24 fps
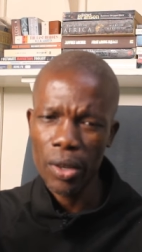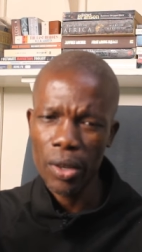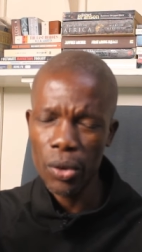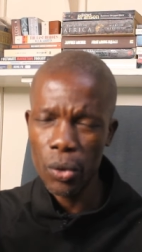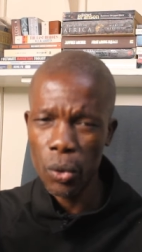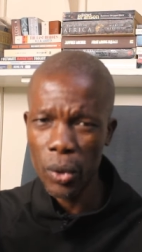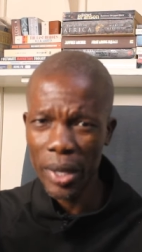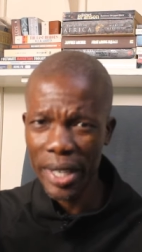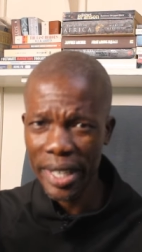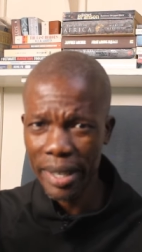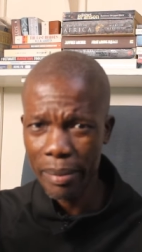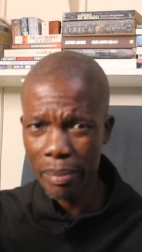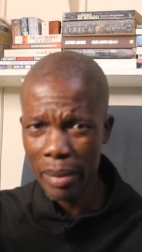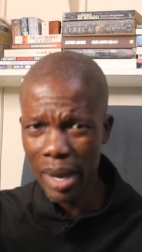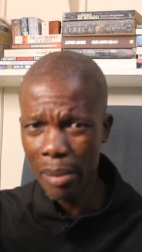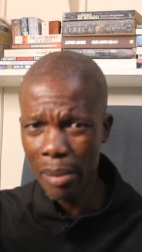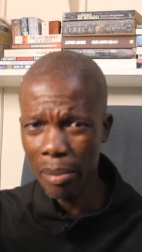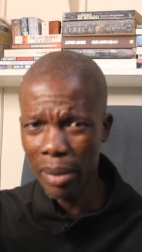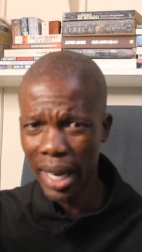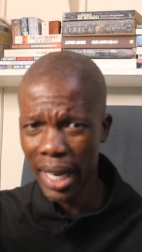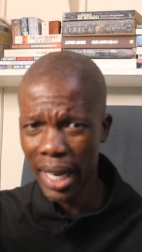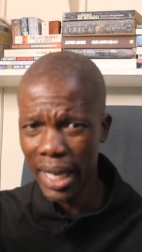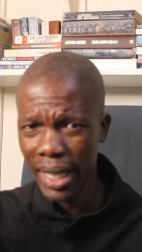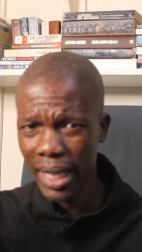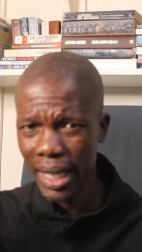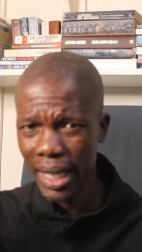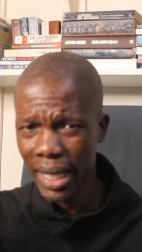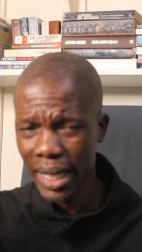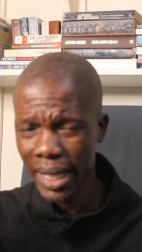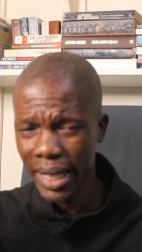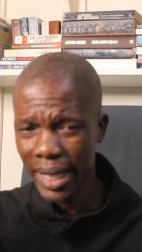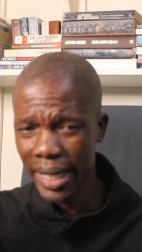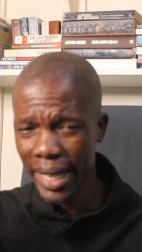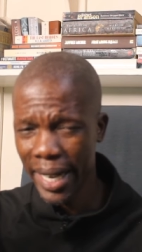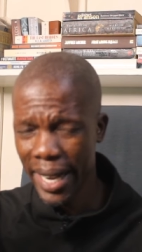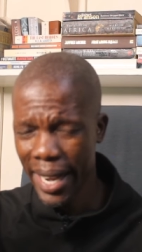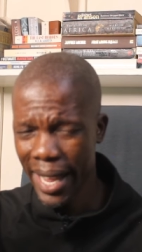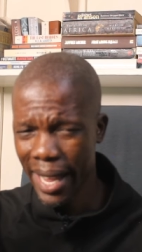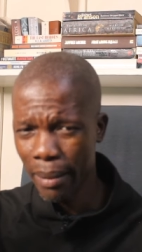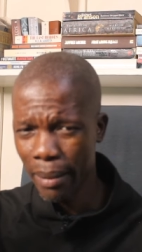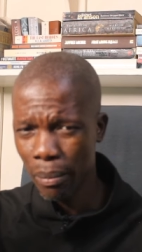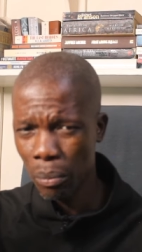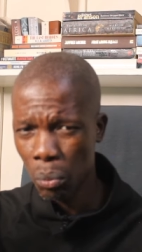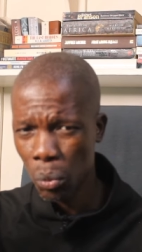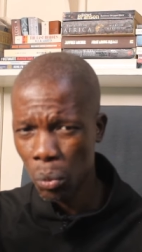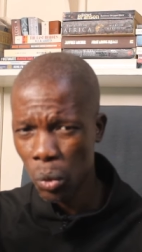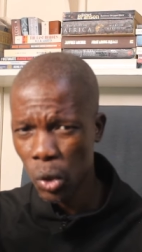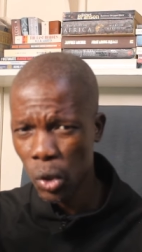you will remember the
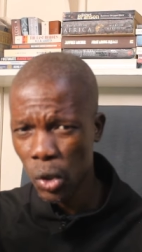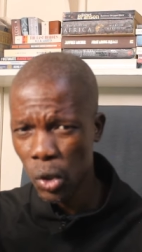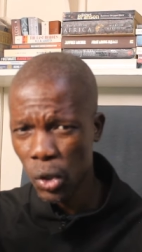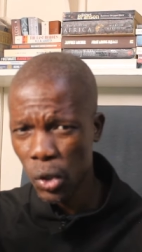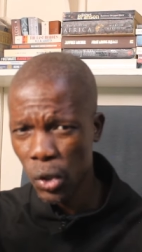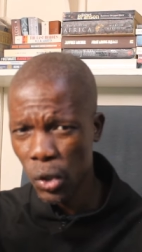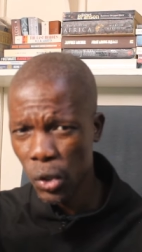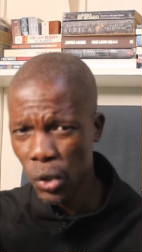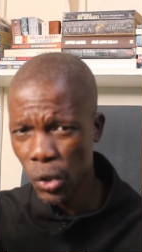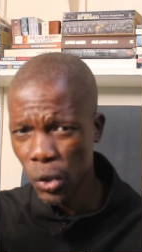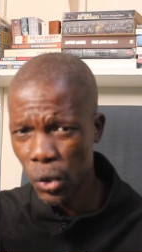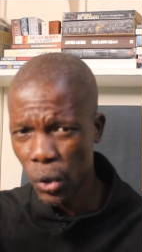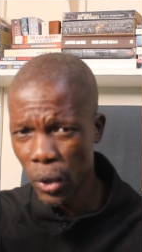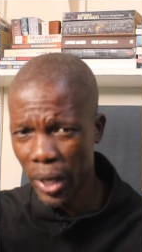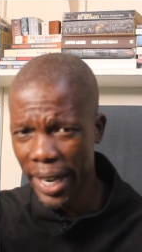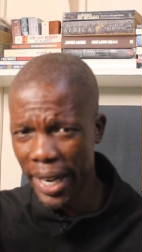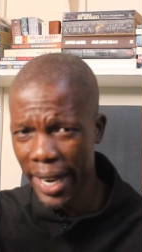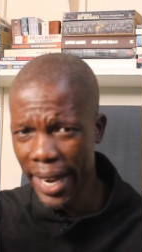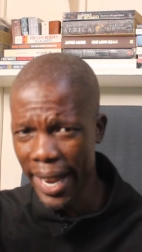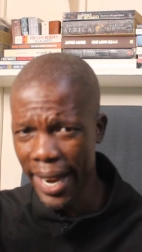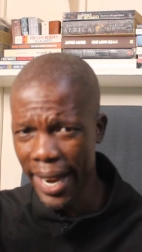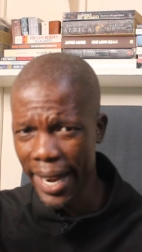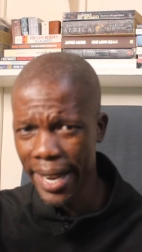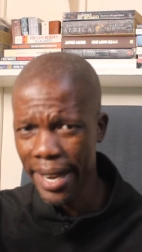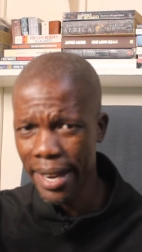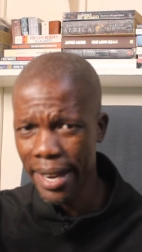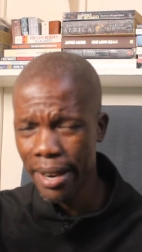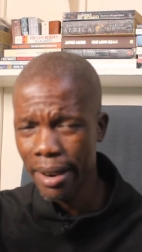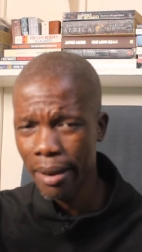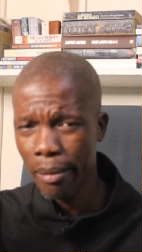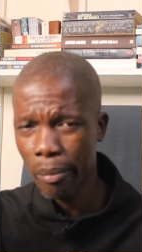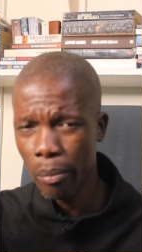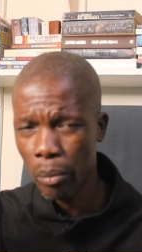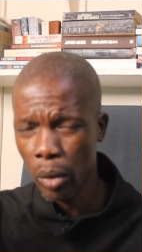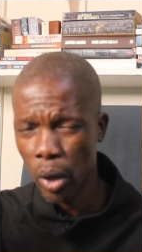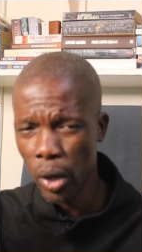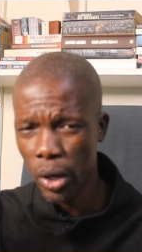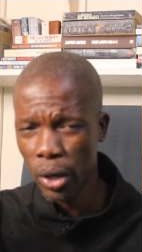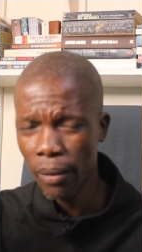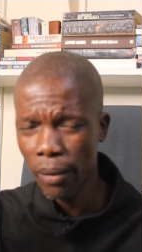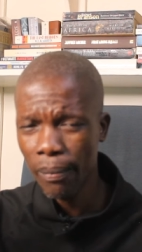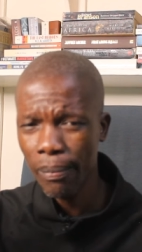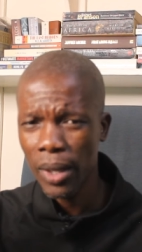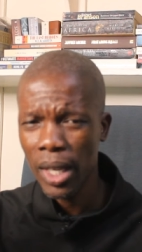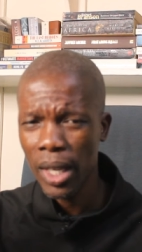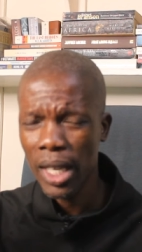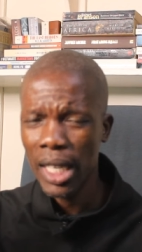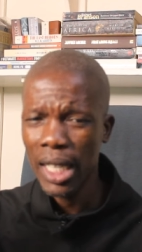name Sonen
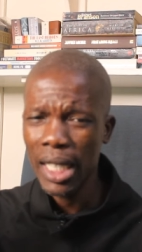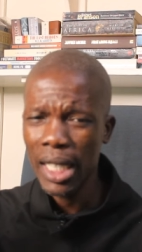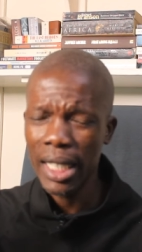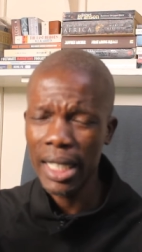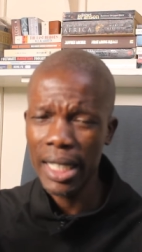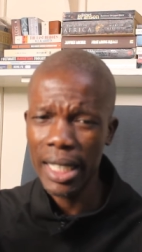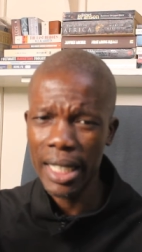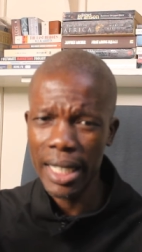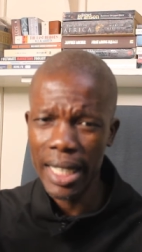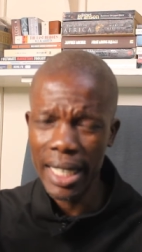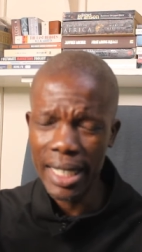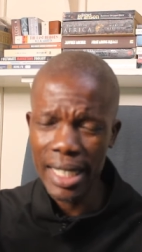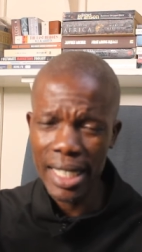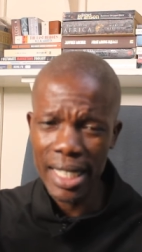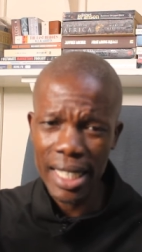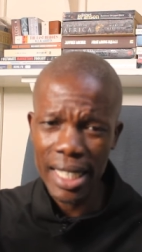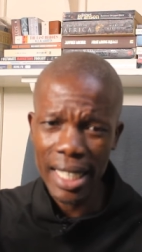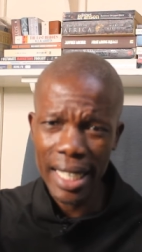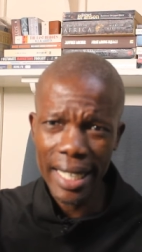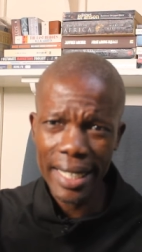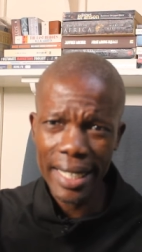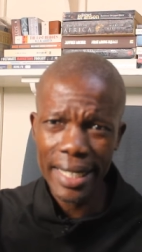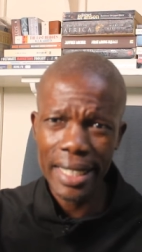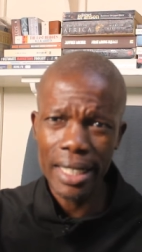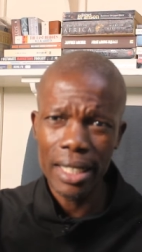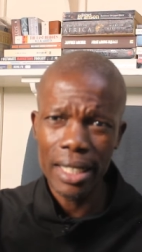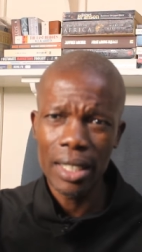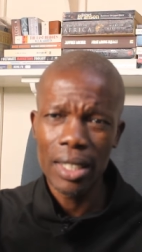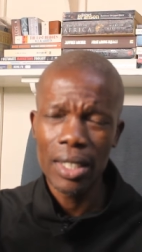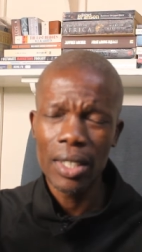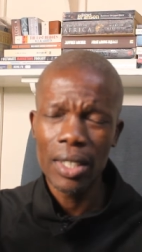Moyo. Uh, that is the lady